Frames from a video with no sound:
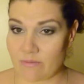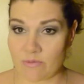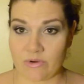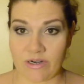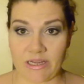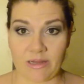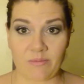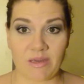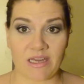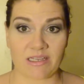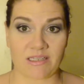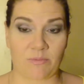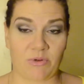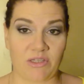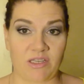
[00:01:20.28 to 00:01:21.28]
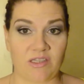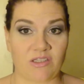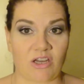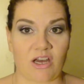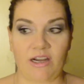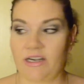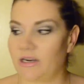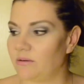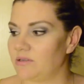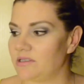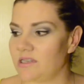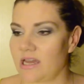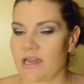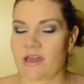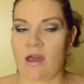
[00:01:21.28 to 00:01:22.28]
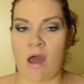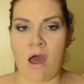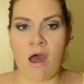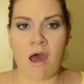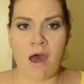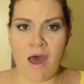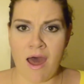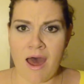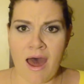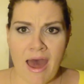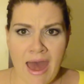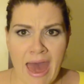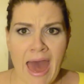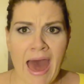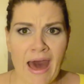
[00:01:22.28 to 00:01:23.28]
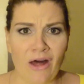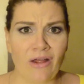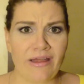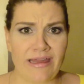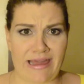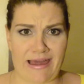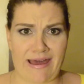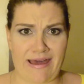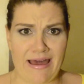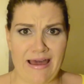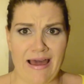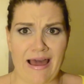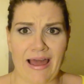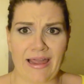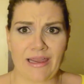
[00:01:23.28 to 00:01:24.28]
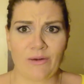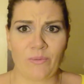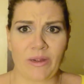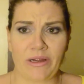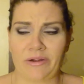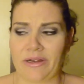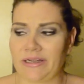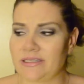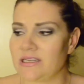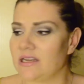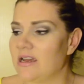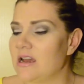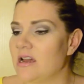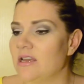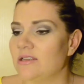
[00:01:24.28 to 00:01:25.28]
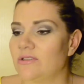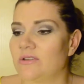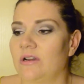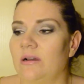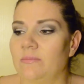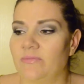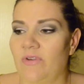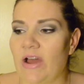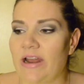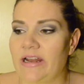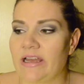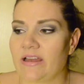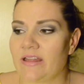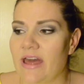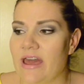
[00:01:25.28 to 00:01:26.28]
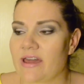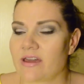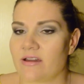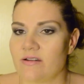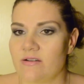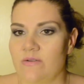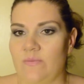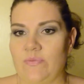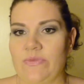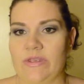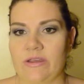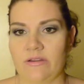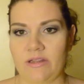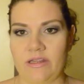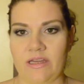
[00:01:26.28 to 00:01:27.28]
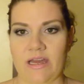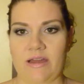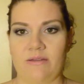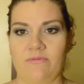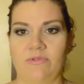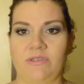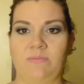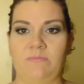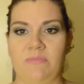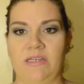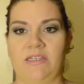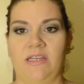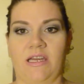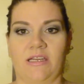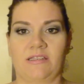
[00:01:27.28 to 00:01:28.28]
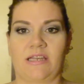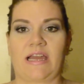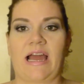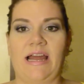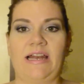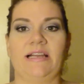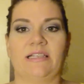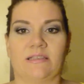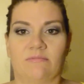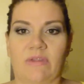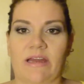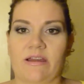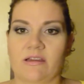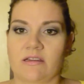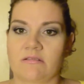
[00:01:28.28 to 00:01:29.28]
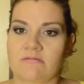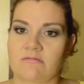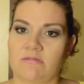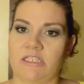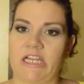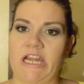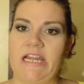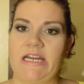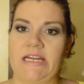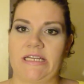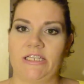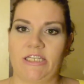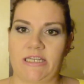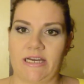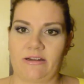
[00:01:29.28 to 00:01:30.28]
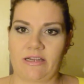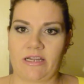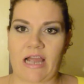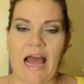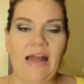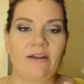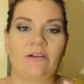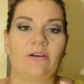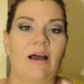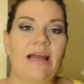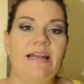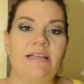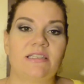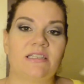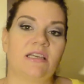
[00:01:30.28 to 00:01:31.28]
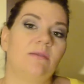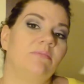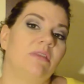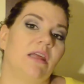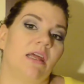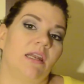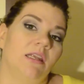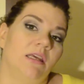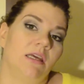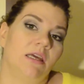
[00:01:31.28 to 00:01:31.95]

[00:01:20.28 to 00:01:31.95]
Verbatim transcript: morning because I put this on and I was like, hell yeah, I can wear it. So I'm finding like, the only thing I was missing is like, I need some like chainage down here. I don't know, I need something.